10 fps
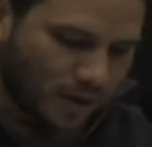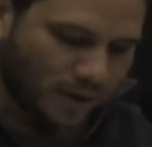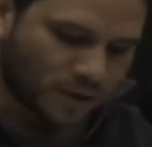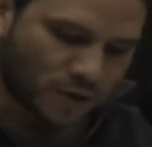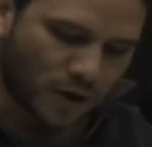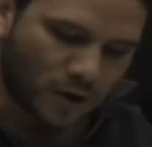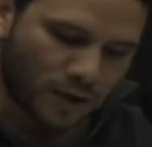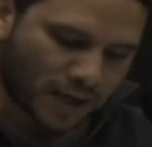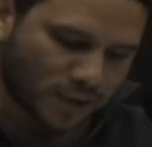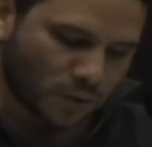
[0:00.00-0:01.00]
The
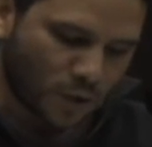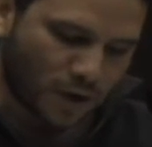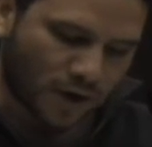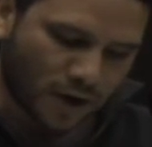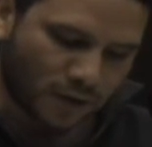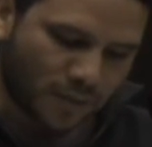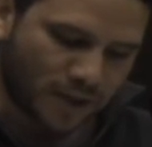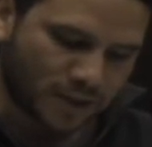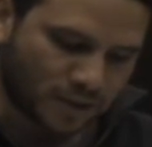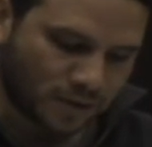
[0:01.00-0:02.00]
struggle against war and
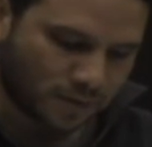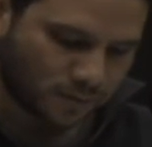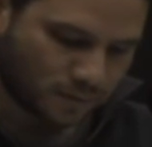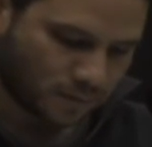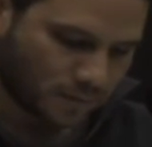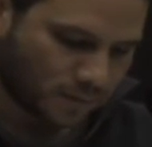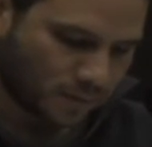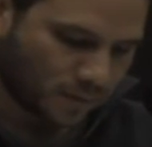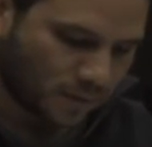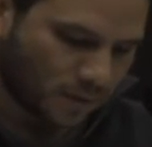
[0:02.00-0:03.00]
occupation
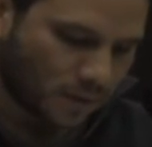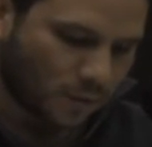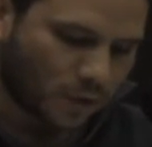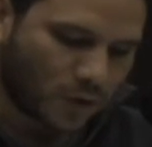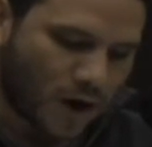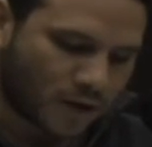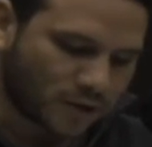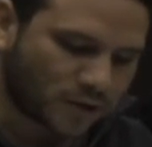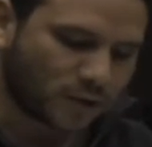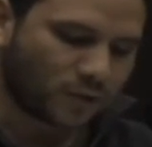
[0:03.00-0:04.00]

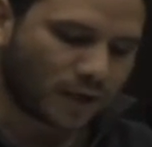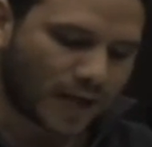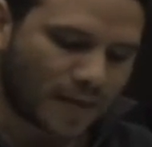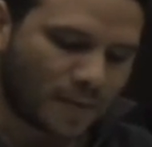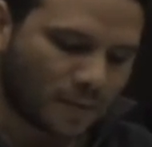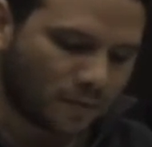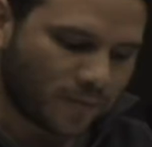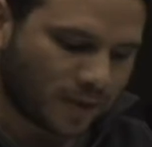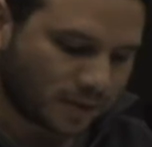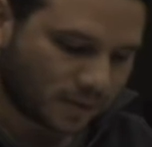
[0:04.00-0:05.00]
requires us to reclaim a
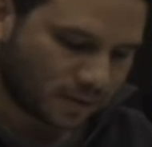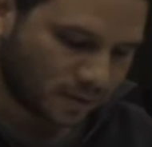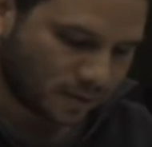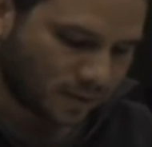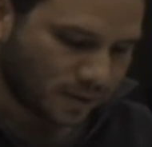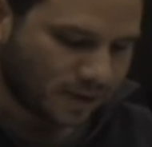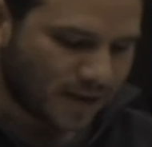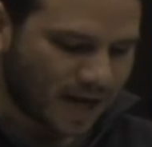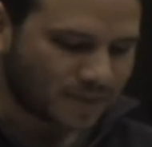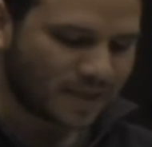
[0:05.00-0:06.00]
movement
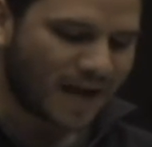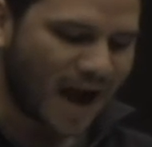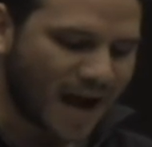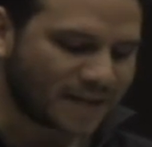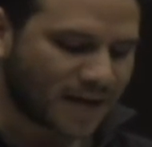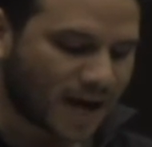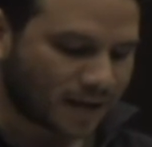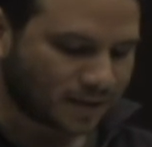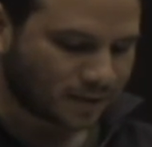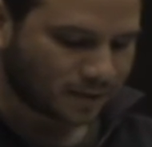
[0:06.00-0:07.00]
that has been
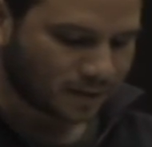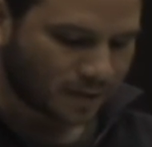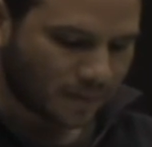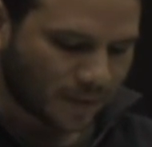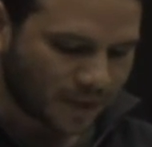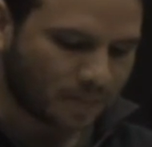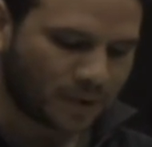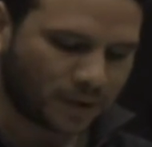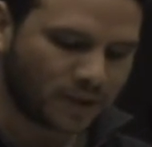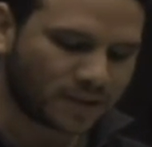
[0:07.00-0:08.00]
hijacked by the
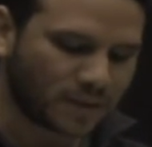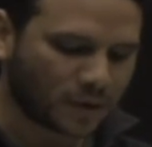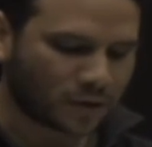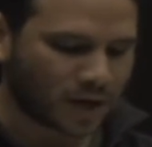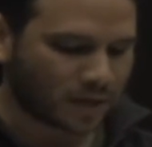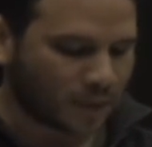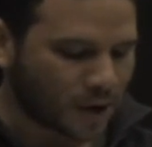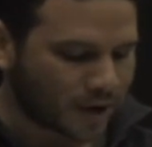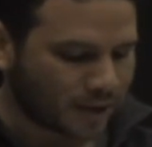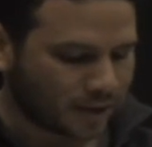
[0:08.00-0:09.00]
imperialist Democratic
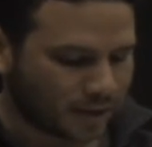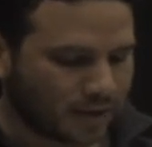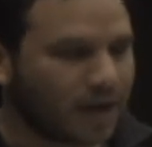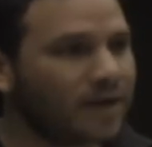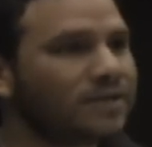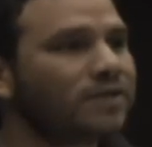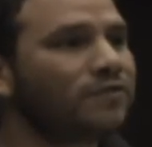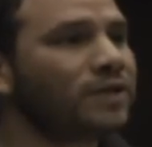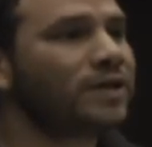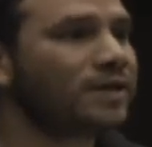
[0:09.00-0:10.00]
Party and its
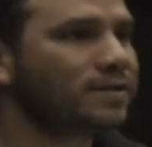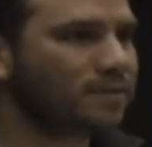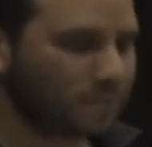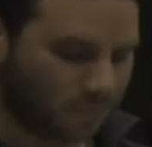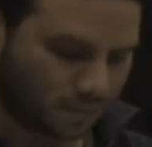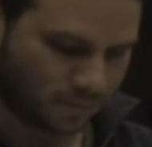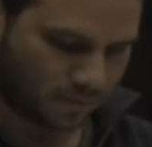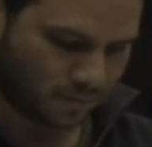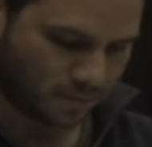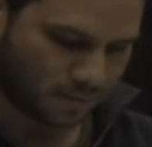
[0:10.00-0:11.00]
affiliates.
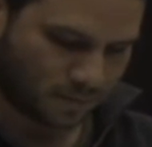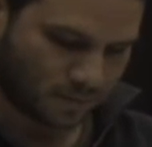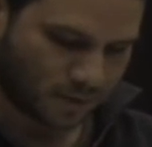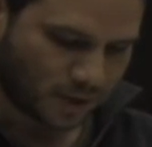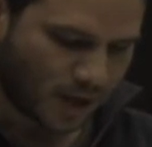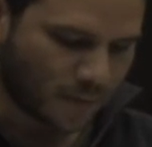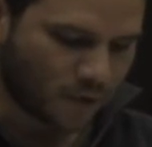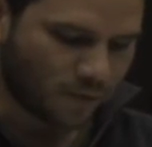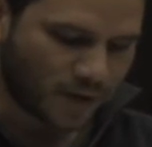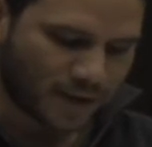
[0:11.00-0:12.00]
A
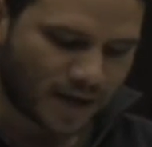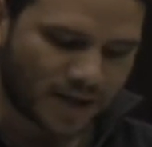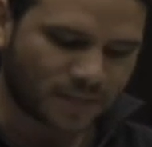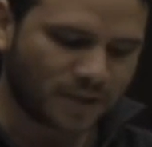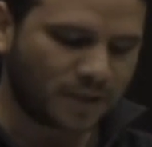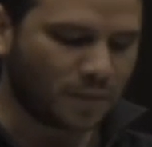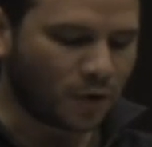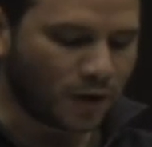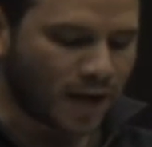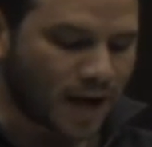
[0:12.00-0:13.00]
movement that has been
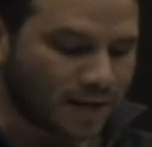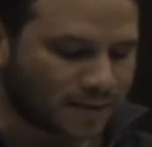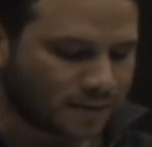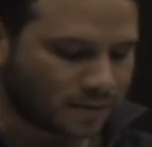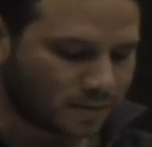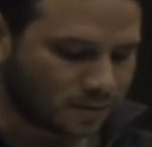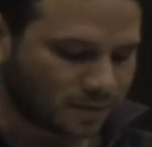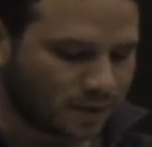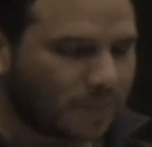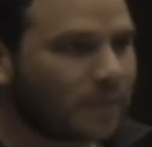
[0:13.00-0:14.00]
demoralized
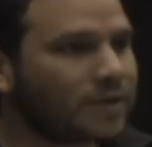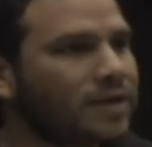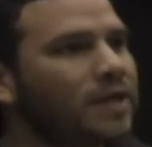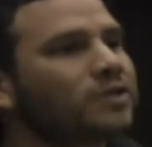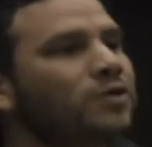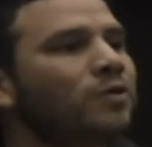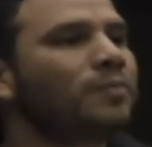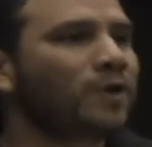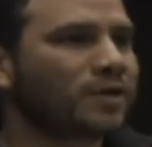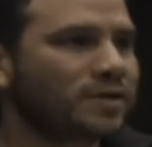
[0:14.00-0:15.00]
by the
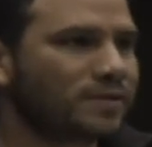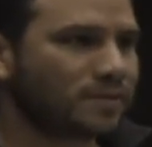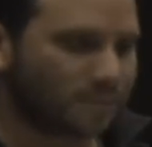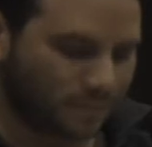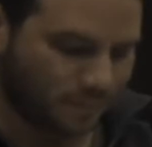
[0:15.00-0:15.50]
electoral process.